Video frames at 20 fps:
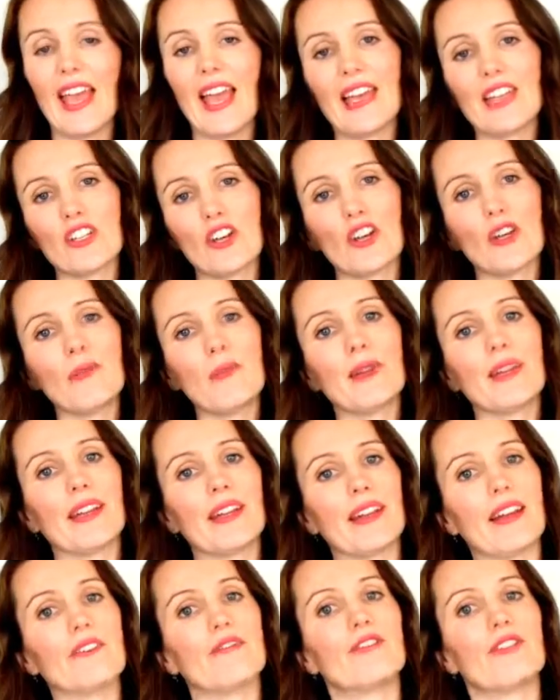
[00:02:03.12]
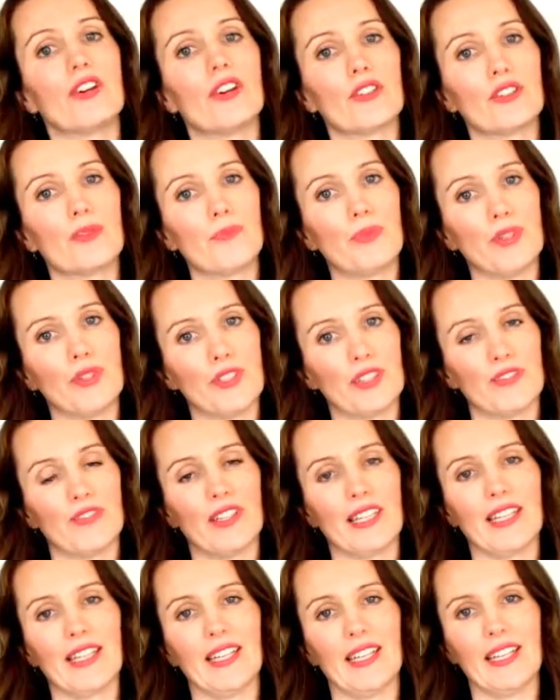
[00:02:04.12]
and open and unfold
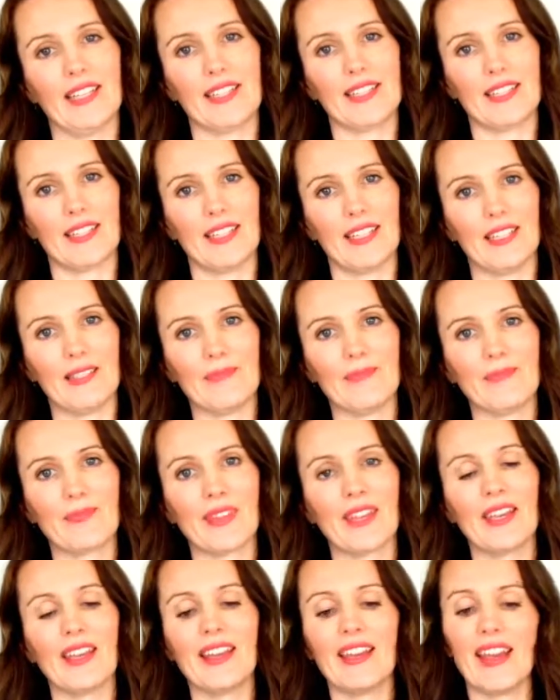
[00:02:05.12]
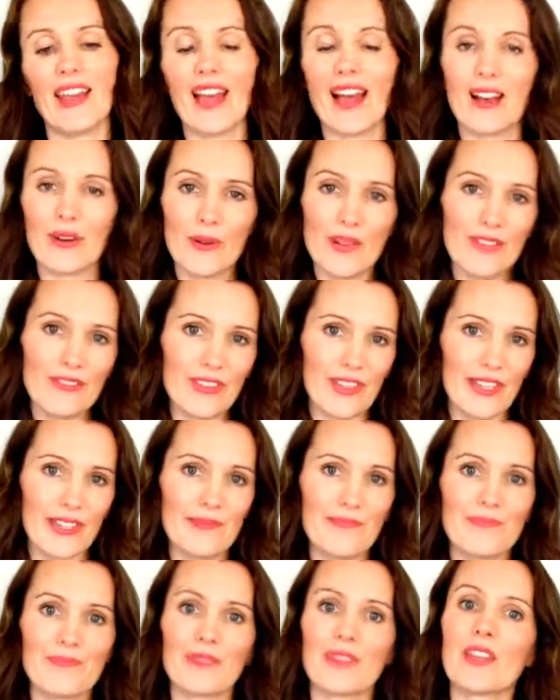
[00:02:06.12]
beautifully and easily. However,
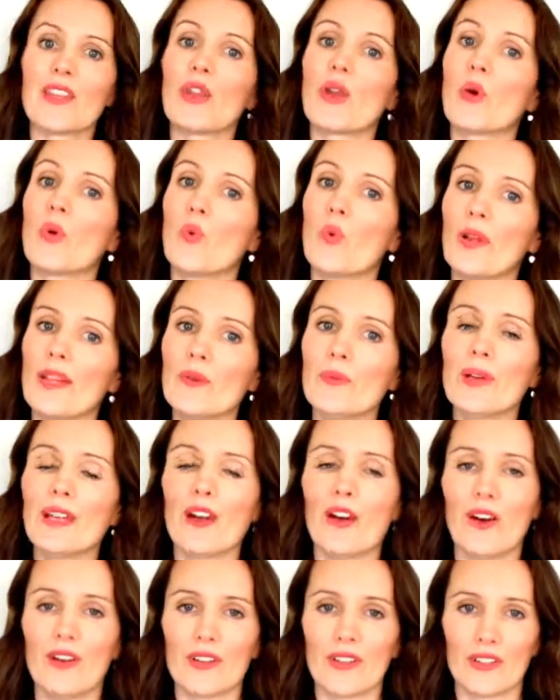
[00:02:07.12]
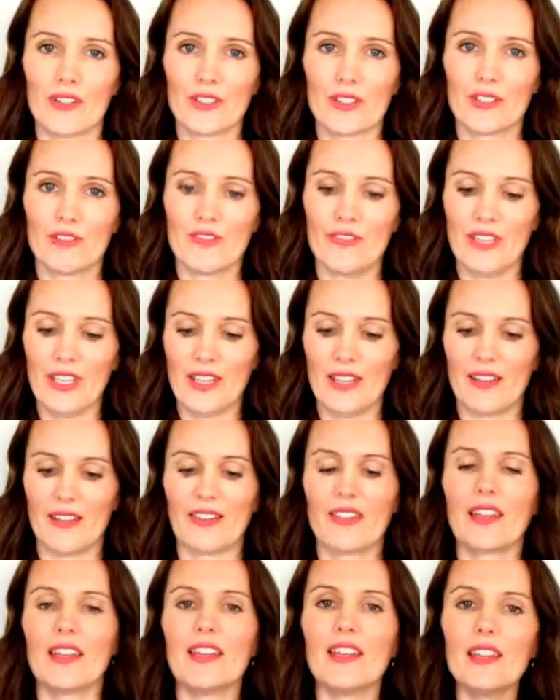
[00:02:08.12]
when we're holding on to fear,
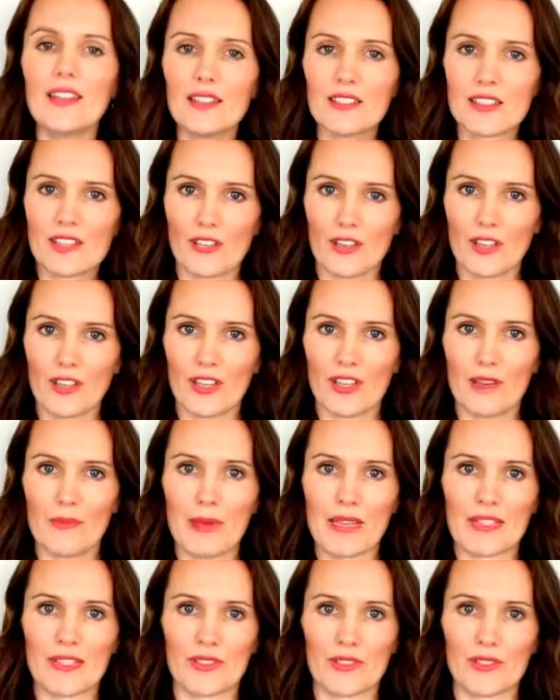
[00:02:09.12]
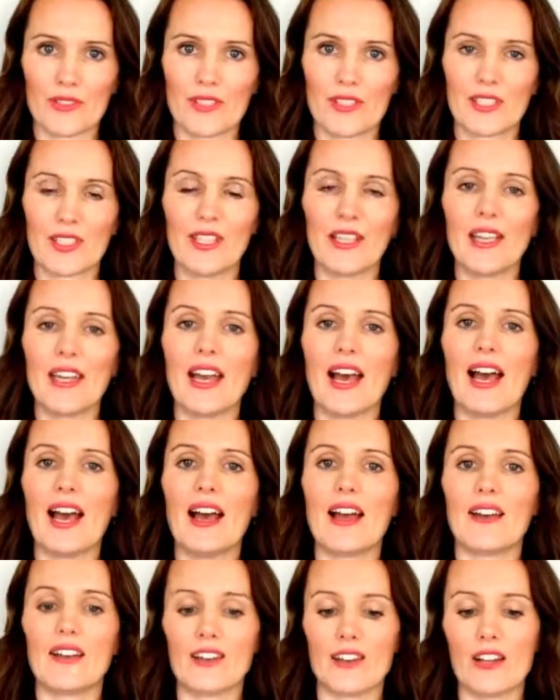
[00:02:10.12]
the inner circular muscles
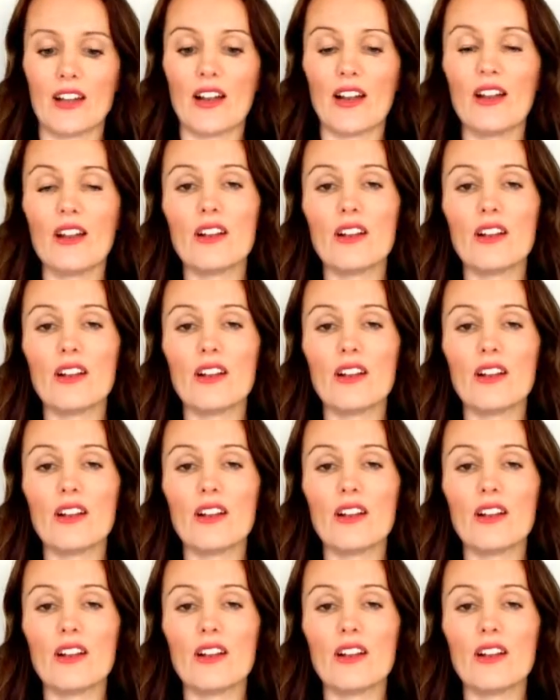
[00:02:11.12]
are